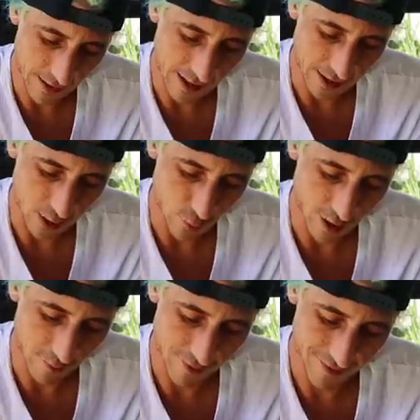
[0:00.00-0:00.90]
Now it's getting
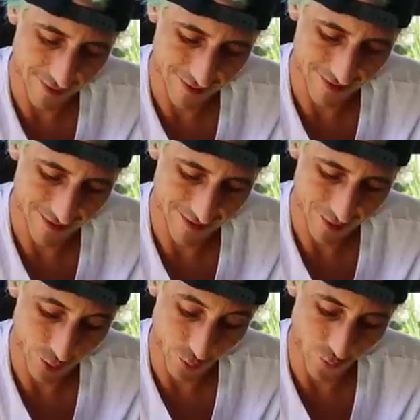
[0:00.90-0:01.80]
real.
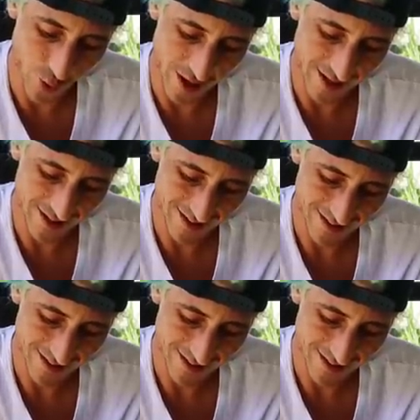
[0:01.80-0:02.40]
2 40s.